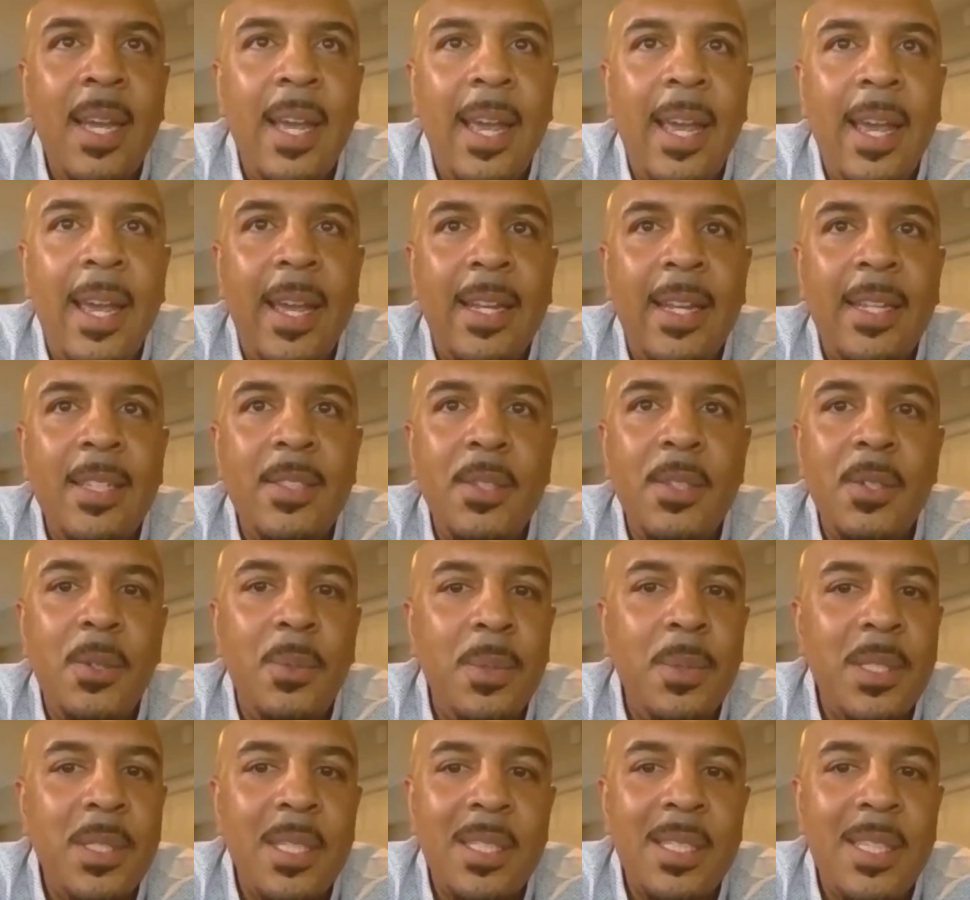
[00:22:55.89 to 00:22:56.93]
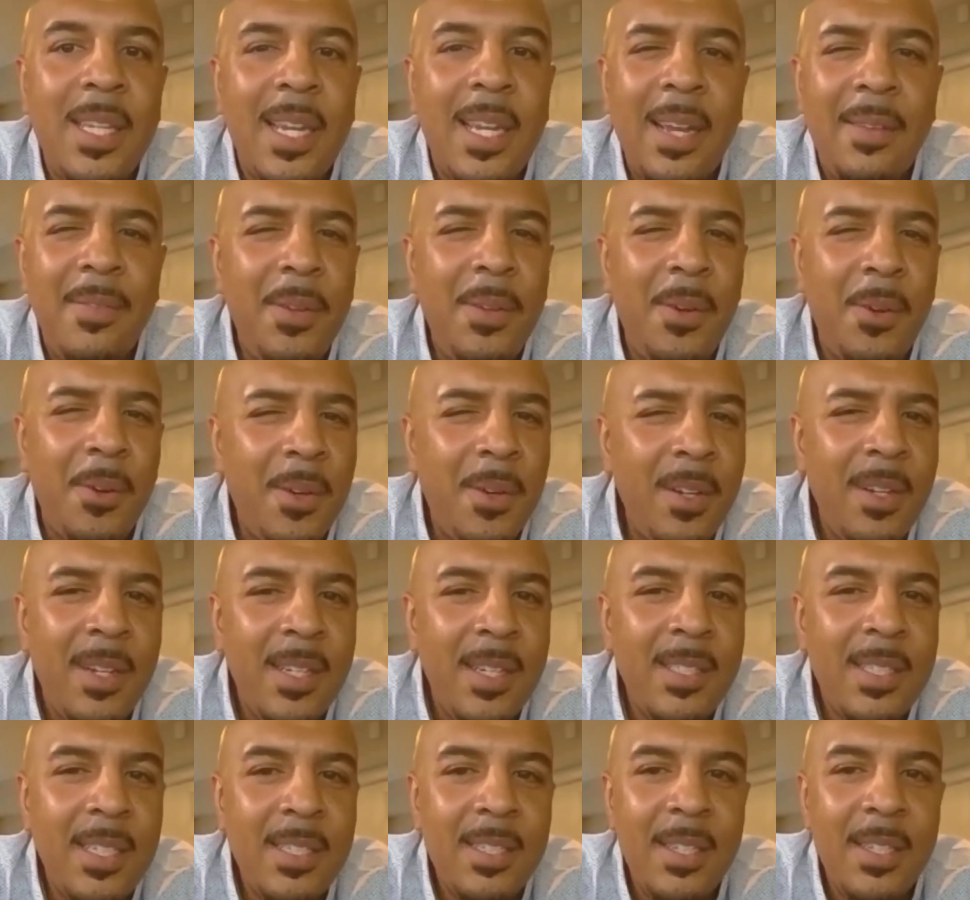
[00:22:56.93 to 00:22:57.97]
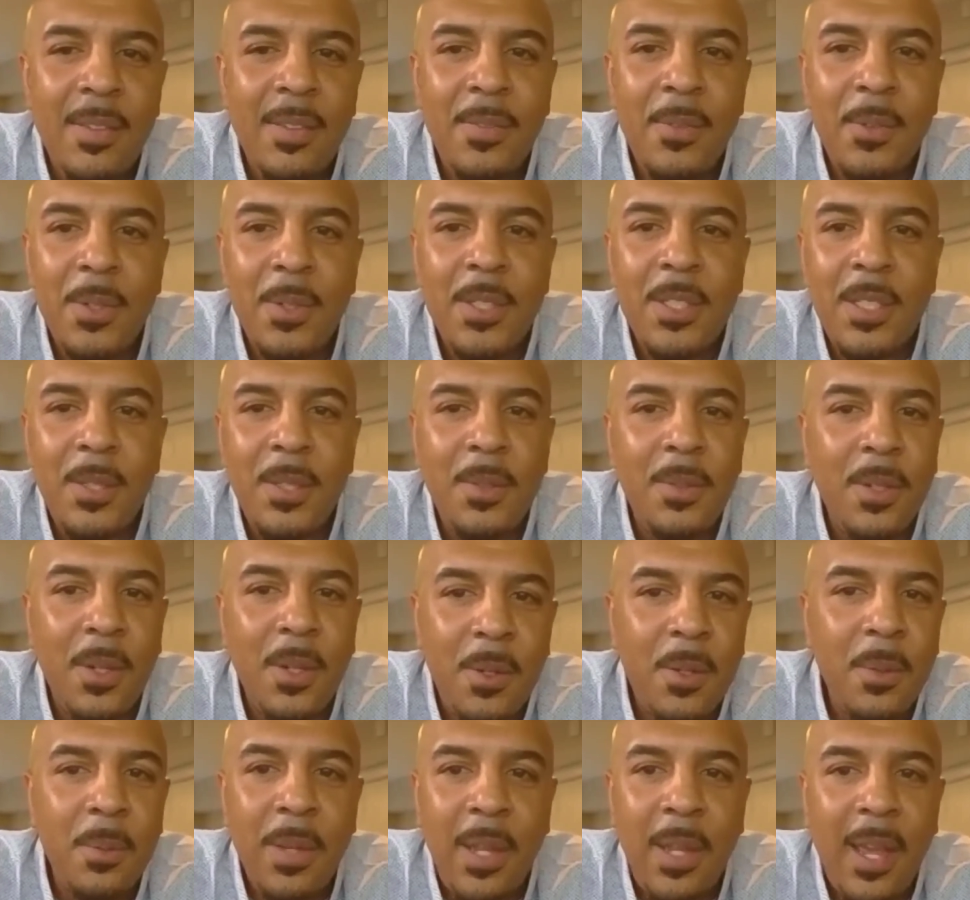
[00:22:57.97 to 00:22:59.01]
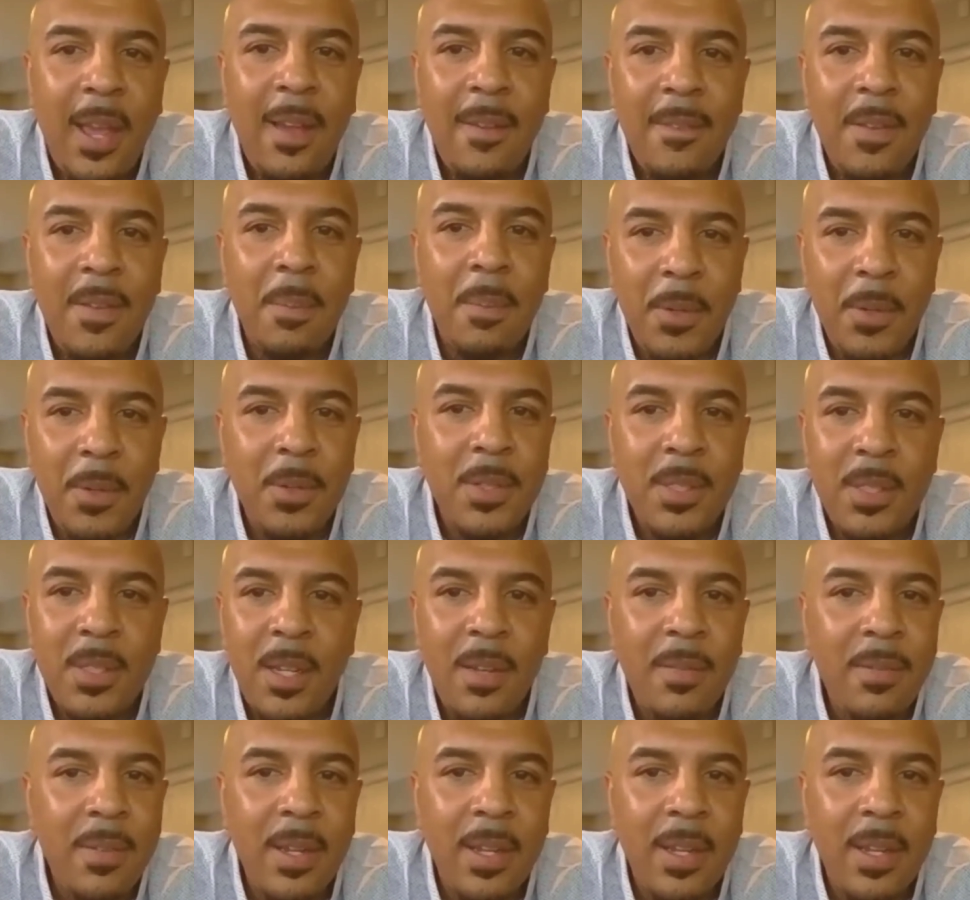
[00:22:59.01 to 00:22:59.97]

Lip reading: And this dude was just like, have you heard of the United States Air Force? Do you know that we have computer stuff?